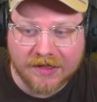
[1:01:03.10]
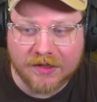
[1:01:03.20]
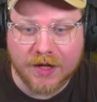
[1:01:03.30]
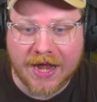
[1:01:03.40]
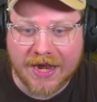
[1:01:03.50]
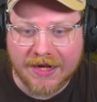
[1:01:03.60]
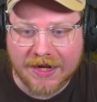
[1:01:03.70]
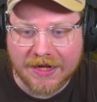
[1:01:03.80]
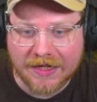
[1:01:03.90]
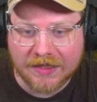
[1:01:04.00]
to add
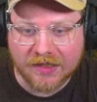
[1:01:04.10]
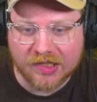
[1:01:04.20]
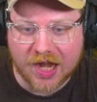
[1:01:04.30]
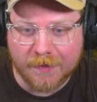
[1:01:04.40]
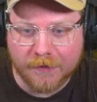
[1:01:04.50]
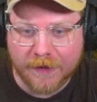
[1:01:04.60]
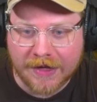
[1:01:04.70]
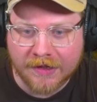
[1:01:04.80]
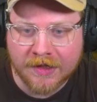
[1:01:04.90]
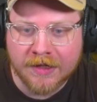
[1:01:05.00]
a stop
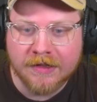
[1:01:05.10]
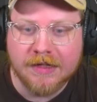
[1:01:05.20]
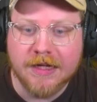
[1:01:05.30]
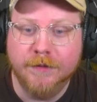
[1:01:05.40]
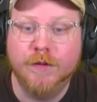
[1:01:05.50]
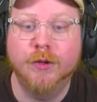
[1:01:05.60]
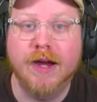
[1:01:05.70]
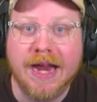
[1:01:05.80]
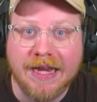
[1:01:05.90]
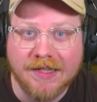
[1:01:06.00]
event if
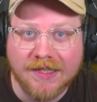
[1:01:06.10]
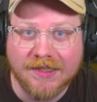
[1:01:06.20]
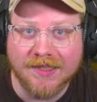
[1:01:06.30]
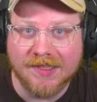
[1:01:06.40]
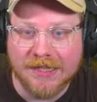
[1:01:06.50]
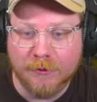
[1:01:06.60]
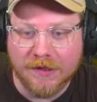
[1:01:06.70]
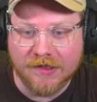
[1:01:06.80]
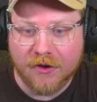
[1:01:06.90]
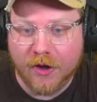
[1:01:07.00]
you're ending the
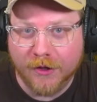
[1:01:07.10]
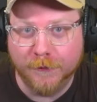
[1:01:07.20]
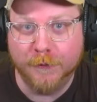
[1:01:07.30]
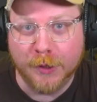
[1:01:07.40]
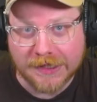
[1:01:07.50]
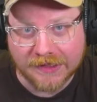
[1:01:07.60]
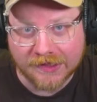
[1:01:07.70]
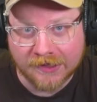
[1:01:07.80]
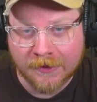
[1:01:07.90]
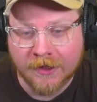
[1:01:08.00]
sequence on a
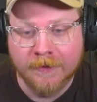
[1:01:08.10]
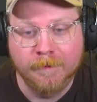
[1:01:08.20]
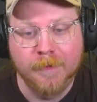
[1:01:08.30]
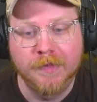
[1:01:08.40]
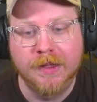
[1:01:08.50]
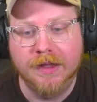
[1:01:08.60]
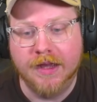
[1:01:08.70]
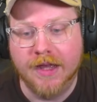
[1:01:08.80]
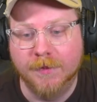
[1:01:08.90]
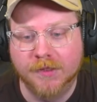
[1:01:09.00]
freeze.
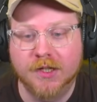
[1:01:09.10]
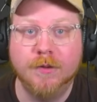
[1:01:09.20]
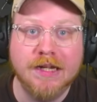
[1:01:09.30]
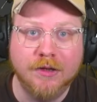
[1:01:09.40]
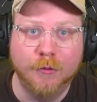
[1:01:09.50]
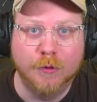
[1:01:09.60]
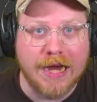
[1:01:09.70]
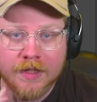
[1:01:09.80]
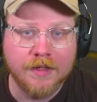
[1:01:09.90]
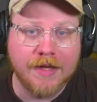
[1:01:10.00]
So either
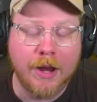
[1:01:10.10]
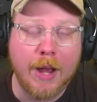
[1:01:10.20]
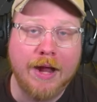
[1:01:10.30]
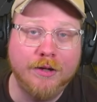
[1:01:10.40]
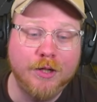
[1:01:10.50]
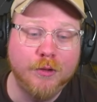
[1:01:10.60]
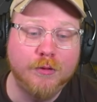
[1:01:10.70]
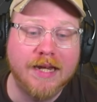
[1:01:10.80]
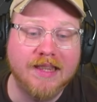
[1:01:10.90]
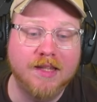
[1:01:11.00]
way. Now, how do
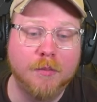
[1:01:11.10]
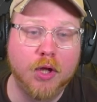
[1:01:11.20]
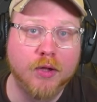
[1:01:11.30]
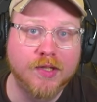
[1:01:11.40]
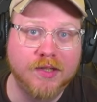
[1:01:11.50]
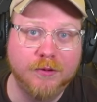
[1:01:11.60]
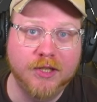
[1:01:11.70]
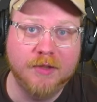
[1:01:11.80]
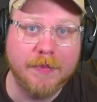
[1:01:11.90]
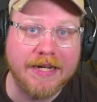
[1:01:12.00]
you get the moles to
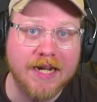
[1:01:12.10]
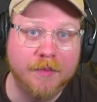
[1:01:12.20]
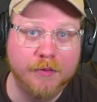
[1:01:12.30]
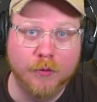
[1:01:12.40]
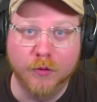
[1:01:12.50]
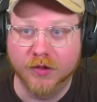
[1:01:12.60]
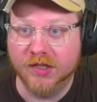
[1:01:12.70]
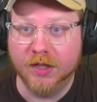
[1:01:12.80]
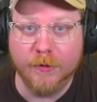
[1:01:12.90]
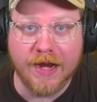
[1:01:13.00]
speed up or
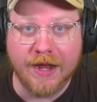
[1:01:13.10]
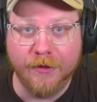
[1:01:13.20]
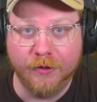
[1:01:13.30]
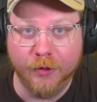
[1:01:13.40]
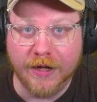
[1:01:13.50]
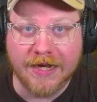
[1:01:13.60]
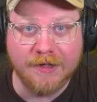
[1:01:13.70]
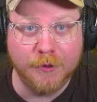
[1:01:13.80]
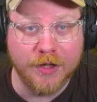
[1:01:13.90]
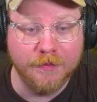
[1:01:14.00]
slow down or
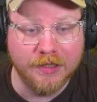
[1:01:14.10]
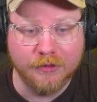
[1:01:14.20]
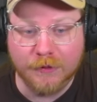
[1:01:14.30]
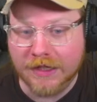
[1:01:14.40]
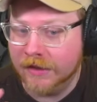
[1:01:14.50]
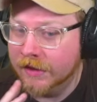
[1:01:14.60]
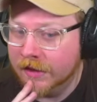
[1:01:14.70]
anywhere in between?